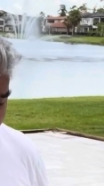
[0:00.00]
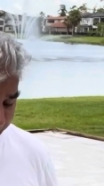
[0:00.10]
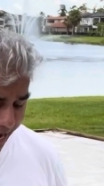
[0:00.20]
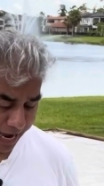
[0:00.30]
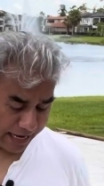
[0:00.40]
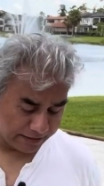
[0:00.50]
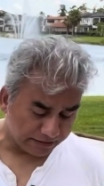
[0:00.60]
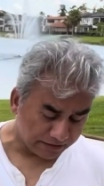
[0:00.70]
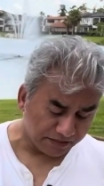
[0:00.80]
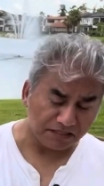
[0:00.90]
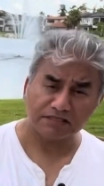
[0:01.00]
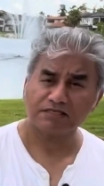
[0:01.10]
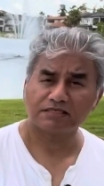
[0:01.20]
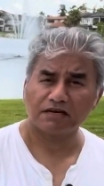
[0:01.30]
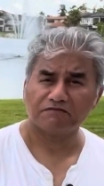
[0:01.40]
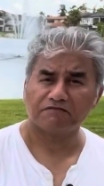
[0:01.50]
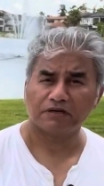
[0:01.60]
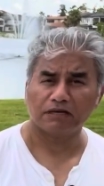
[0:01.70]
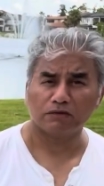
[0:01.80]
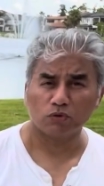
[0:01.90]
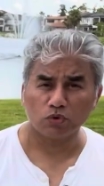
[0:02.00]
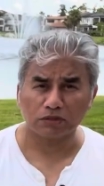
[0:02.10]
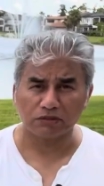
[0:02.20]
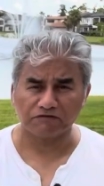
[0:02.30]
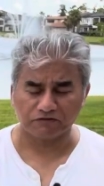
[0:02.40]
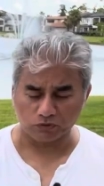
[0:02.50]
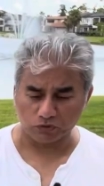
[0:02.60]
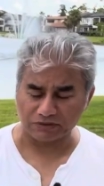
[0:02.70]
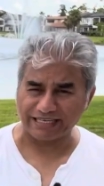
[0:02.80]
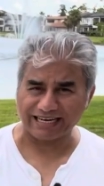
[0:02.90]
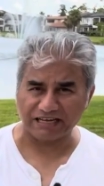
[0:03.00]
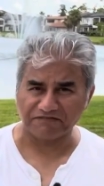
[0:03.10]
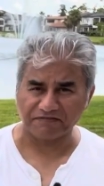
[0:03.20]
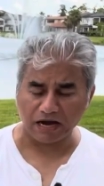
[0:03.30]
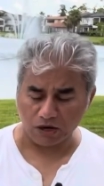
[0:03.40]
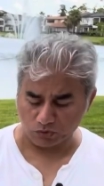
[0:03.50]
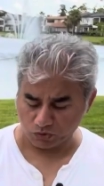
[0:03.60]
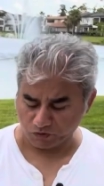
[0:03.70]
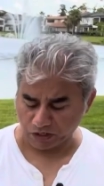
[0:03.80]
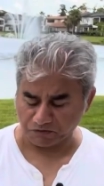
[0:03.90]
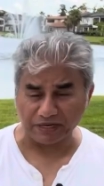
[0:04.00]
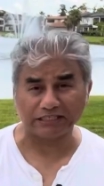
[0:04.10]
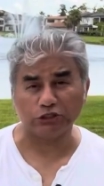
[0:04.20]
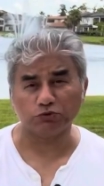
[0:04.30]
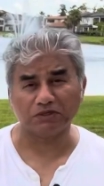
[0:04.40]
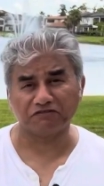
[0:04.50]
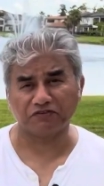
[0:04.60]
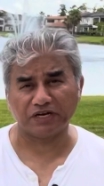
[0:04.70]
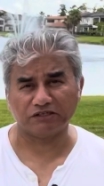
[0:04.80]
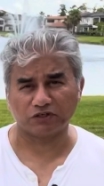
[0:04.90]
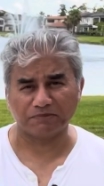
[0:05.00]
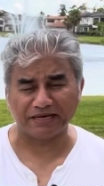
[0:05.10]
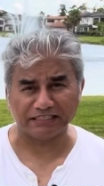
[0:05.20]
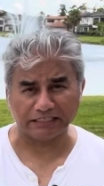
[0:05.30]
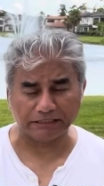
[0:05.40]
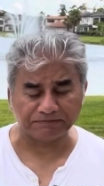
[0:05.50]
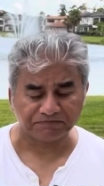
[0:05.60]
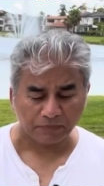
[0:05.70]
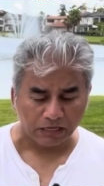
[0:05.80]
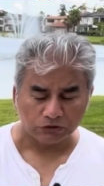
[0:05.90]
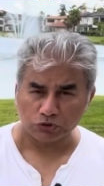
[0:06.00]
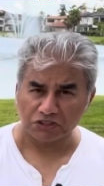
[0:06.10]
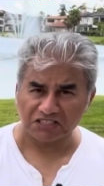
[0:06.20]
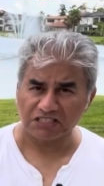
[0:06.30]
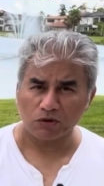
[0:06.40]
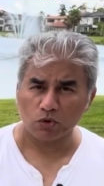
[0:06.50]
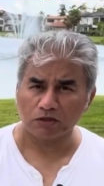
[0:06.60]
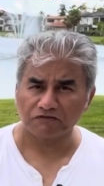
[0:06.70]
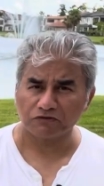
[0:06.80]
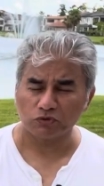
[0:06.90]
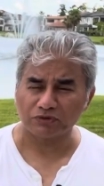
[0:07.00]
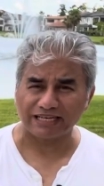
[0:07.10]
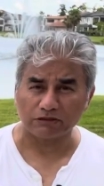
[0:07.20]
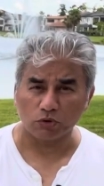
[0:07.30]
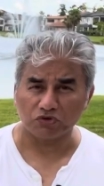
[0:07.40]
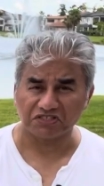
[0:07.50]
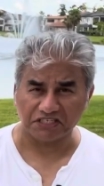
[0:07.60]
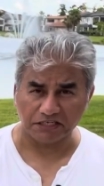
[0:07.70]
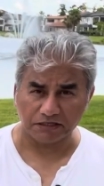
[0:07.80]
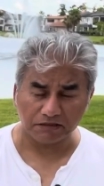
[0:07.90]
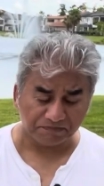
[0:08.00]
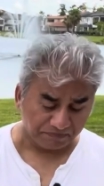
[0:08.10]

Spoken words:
And this is a local fruit that I found. One of my Cuban friends recommended it. So this is the local fruit that grows here.